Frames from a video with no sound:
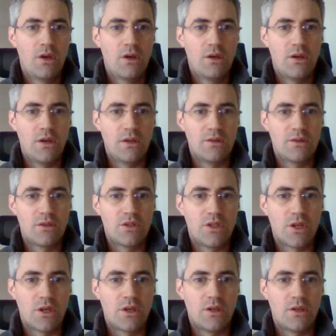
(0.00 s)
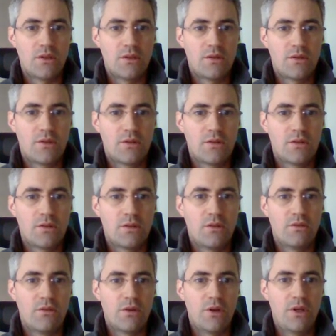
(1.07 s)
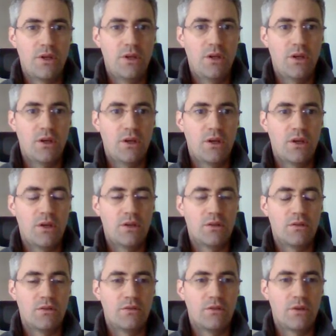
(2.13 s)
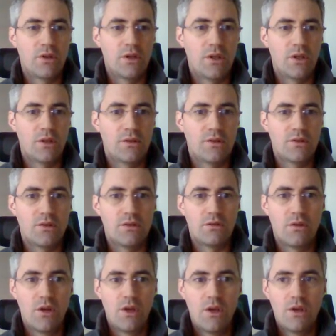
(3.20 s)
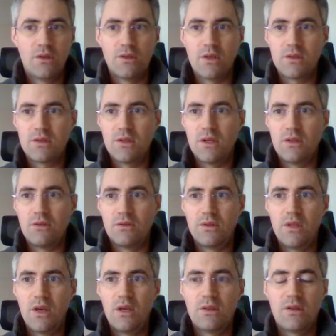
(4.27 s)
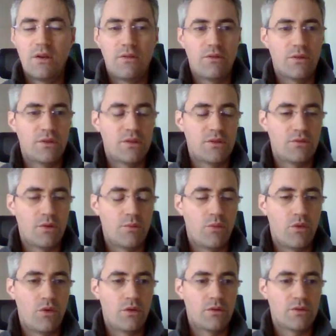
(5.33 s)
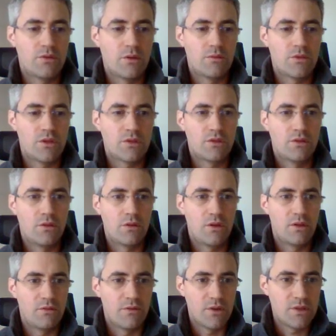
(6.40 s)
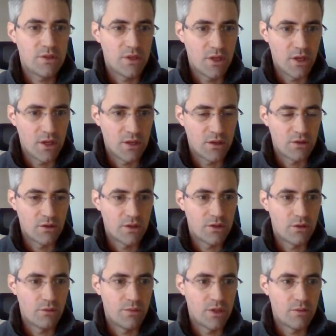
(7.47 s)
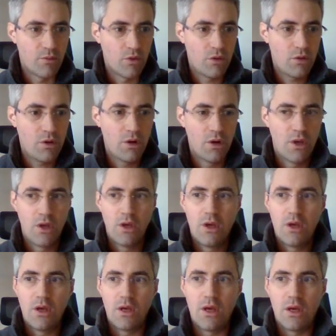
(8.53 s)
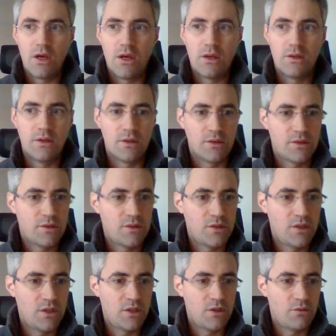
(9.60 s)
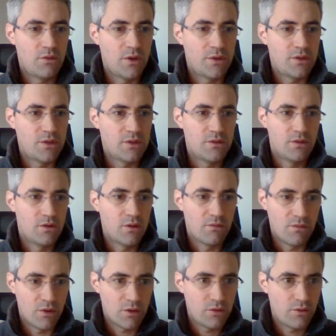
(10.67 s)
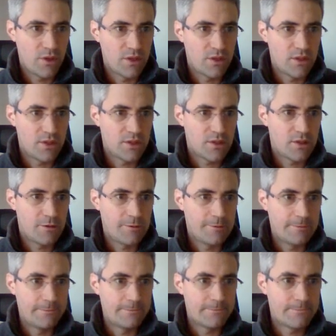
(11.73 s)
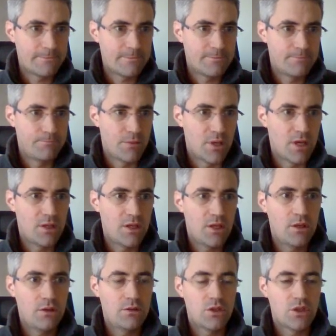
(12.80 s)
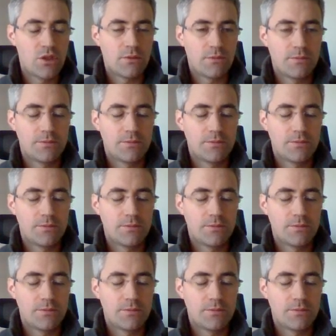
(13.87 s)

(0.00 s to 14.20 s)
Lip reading: Let's check it over here and over here. So there's still no data for this report. So I'm just gonna investigate it a little bit more and see what is the number 20. So manage.